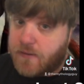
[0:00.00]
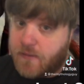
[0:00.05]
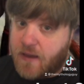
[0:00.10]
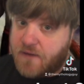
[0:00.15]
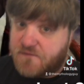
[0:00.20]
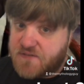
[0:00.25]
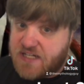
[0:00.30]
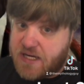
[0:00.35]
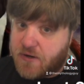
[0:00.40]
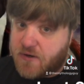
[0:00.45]

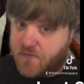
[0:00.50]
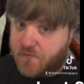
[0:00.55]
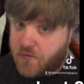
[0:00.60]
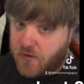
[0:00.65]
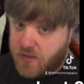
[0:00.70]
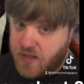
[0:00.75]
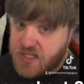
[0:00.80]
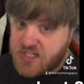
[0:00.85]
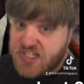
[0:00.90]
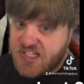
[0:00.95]
left out of
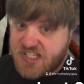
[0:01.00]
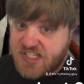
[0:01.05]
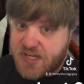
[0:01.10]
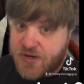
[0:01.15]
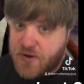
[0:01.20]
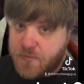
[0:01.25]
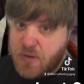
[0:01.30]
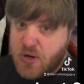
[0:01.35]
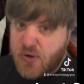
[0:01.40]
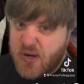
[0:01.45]
religious
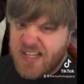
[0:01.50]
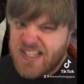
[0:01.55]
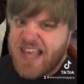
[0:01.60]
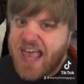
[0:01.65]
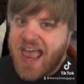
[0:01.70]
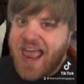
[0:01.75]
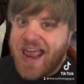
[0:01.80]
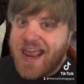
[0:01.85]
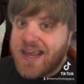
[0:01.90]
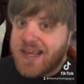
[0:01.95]
ceremonies
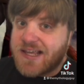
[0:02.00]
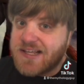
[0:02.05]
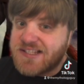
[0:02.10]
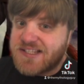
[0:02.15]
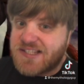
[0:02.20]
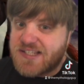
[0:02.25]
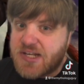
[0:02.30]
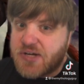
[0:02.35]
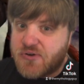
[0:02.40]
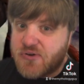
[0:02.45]
and
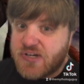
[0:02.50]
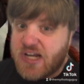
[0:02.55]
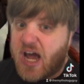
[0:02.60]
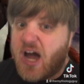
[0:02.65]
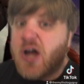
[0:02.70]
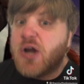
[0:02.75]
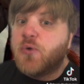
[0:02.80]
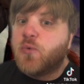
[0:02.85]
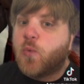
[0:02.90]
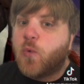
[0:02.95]
considered
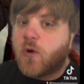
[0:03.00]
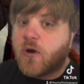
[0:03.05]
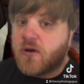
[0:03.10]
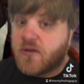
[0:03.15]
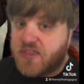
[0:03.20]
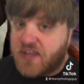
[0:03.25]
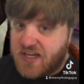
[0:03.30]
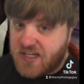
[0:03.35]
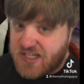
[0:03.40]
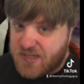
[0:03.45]

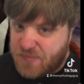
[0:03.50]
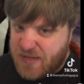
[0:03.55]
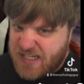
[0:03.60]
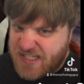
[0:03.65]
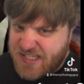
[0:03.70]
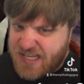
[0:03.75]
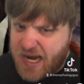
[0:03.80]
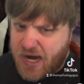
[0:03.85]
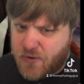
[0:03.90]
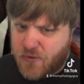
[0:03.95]
unworthy to be
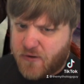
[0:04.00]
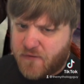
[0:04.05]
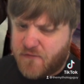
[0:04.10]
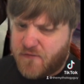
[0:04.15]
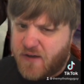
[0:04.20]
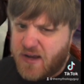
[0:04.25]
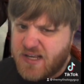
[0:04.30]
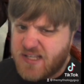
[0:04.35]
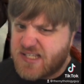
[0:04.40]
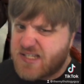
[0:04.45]

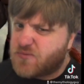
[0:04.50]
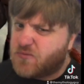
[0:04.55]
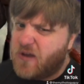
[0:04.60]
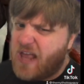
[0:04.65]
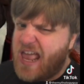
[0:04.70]
sacrificed.